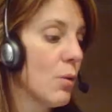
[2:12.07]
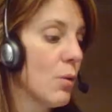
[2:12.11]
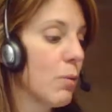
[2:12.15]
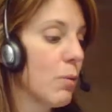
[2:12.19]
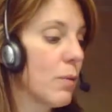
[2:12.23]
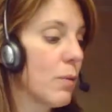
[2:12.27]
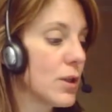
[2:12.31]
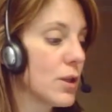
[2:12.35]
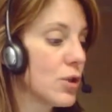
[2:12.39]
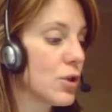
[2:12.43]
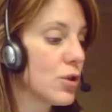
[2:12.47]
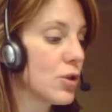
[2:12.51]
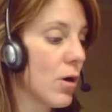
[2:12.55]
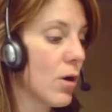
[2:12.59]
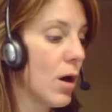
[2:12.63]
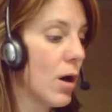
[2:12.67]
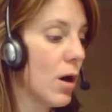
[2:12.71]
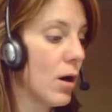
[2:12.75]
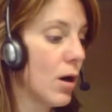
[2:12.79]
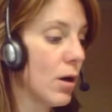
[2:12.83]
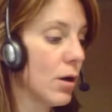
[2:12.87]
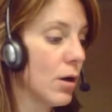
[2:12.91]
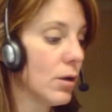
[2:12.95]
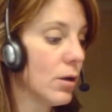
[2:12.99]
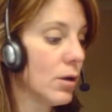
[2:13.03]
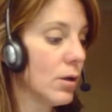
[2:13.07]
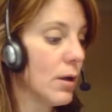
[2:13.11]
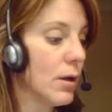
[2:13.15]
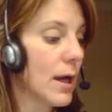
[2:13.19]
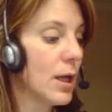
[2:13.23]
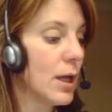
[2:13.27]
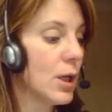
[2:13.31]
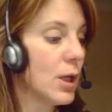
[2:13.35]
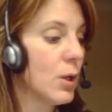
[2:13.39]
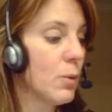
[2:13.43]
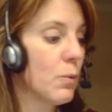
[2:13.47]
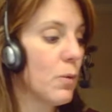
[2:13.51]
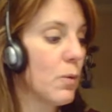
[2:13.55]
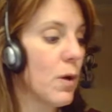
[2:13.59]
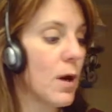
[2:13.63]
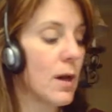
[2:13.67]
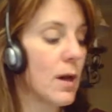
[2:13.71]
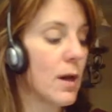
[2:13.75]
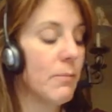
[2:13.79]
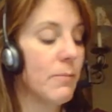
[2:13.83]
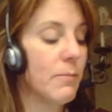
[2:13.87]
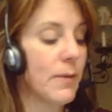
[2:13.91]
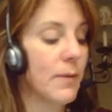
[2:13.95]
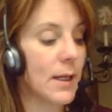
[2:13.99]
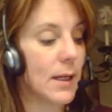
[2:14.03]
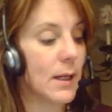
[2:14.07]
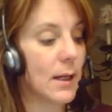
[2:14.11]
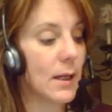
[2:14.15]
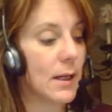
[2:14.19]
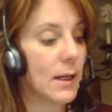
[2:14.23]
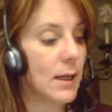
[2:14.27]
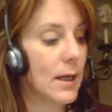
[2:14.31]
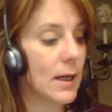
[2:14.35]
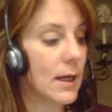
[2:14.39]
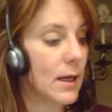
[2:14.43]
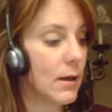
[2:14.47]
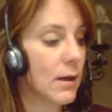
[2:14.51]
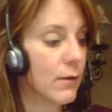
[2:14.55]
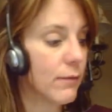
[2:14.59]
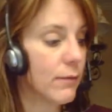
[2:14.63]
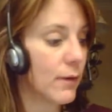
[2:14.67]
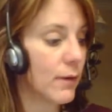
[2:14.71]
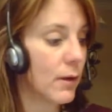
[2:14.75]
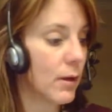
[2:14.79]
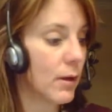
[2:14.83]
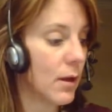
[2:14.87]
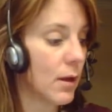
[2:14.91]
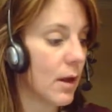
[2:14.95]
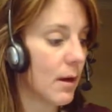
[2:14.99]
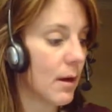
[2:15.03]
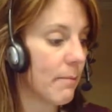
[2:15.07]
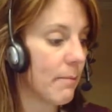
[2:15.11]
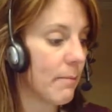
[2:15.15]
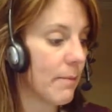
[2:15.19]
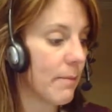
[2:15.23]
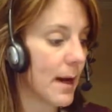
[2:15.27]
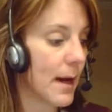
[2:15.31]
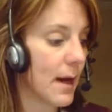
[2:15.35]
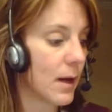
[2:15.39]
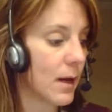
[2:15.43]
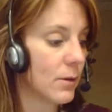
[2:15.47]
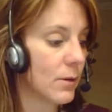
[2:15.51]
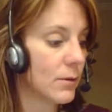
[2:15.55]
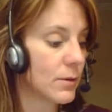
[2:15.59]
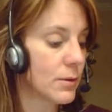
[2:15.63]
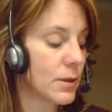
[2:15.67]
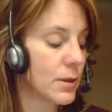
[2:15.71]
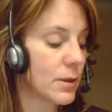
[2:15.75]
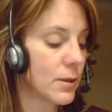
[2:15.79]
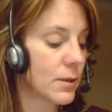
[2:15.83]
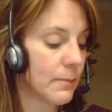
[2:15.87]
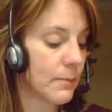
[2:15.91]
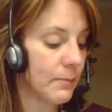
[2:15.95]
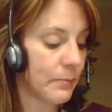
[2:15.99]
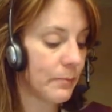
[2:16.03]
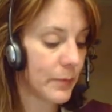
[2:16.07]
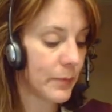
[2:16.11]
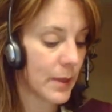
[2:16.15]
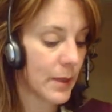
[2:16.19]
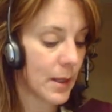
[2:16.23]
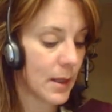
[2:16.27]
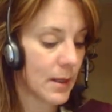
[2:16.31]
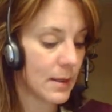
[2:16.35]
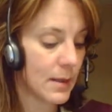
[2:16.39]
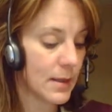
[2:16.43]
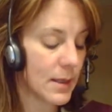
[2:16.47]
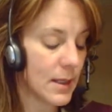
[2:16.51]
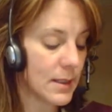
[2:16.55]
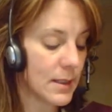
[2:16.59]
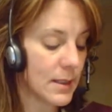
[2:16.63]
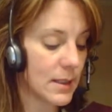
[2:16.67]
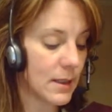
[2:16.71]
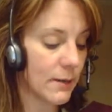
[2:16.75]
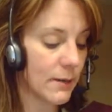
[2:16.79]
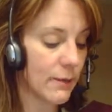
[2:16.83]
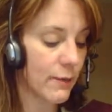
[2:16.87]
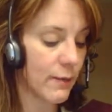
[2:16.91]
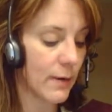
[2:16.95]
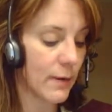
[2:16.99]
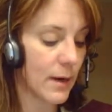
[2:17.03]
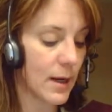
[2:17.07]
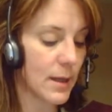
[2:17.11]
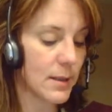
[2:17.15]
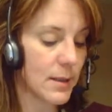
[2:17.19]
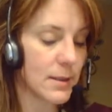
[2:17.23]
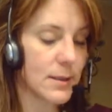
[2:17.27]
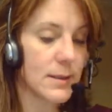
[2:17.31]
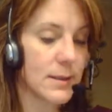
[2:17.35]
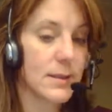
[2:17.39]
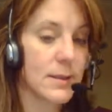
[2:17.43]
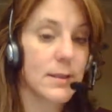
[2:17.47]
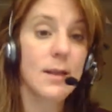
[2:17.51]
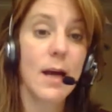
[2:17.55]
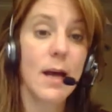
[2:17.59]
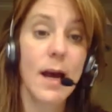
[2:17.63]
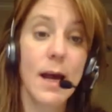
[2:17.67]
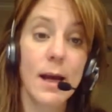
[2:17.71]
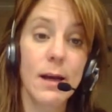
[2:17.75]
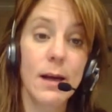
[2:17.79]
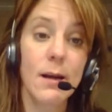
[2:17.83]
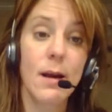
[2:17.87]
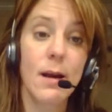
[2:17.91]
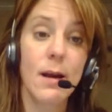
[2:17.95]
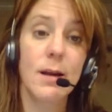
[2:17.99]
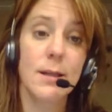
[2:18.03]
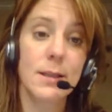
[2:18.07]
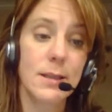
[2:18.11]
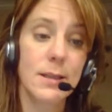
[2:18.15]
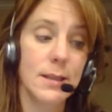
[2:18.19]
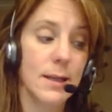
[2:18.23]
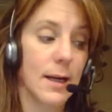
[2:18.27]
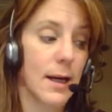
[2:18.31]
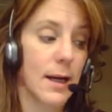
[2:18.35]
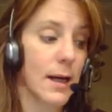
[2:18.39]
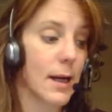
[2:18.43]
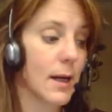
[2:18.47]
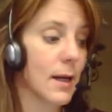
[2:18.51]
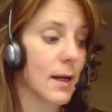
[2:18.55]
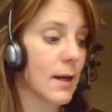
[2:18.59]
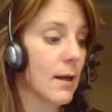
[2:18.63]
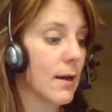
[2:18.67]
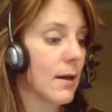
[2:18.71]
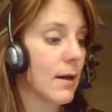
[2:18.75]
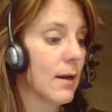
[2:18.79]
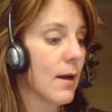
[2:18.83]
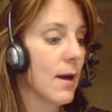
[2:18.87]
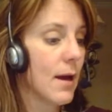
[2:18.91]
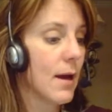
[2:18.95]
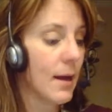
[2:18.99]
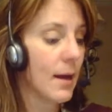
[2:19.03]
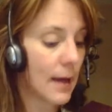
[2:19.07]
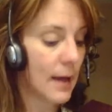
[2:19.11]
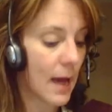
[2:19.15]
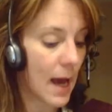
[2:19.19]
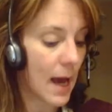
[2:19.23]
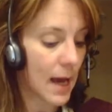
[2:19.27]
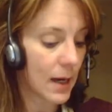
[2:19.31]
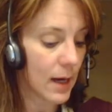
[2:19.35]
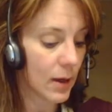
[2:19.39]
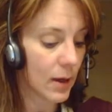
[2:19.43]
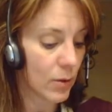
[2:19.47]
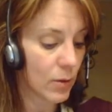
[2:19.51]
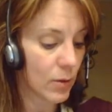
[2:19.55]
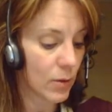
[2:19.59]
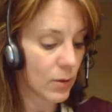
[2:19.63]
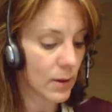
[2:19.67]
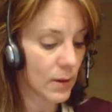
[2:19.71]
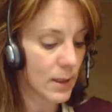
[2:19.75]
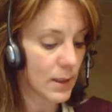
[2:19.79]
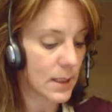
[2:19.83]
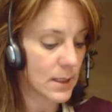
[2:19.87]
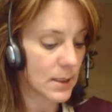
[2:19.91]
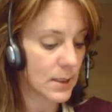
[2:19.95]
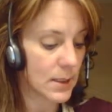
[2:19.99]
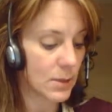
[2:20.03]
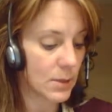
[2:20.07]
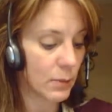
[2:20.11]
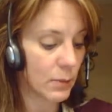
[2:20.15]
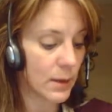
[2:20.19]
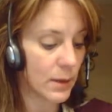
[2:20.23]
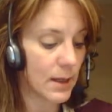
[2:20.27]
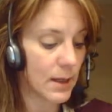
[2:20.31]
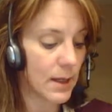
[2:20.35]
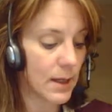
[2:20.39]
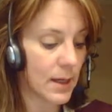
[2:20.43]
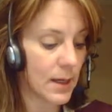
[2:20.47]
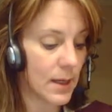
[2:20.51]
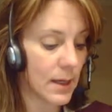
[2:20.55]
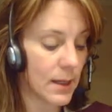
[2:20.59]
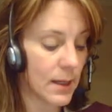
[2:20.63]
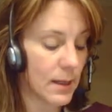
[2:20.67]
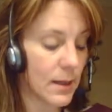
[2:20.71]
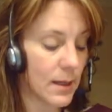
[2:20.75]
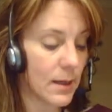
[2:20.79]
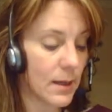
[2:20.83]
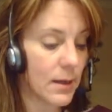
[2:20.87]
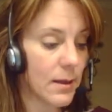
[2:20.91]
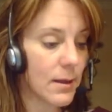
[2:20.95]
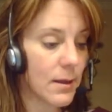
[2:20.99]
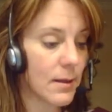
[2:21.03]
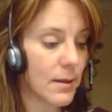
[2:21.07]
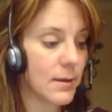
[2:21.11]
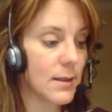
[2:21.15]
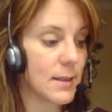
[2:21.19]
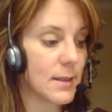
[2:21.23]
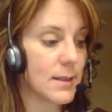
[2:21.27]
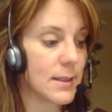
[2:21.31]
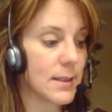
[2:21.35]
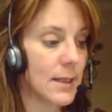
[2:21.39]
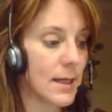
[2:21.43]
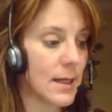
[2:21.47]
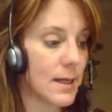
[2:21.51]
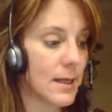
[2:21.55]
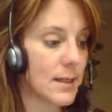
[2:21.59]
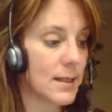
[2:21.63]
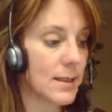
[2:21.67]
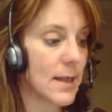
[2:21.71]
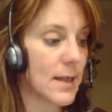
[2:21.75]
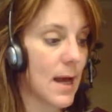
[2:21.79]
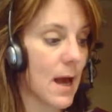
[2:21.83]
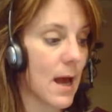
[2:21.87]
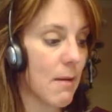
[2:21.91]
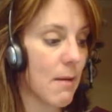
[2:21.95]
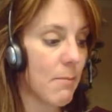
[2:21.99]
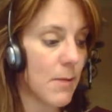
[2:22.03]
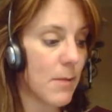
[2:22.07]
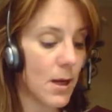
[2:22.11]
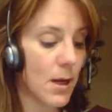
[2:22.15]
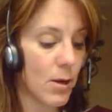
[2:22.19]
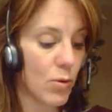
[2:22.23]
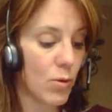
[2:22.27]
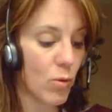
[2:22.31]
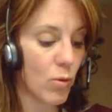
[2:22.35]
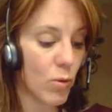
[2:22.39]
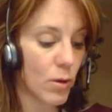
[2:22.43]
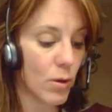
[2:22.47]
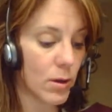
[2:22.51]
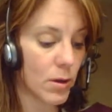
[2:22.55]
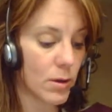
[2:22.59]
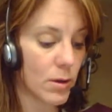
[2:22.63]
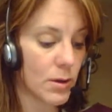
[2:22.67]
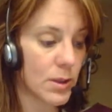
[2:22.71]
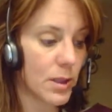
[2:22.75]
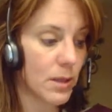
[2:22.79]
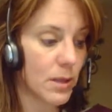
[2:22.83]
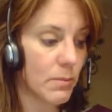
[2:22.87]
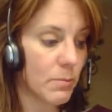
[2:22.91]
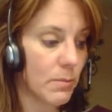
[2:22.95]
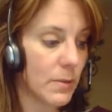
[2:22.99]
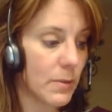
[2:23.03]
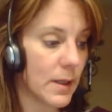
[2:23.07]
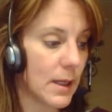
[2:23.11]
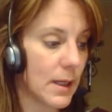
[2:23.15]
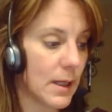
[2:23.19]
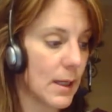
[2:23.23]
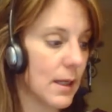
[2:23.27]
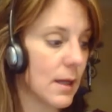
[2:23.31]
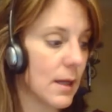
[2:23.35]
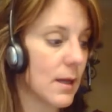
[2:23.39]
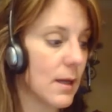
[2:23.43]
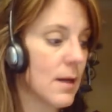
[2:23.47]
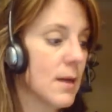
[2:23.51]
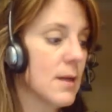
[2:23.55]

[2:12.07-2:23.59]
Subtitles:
withdrawal. And you want to be careful about the different diagnostic categories within the DSM. In order to be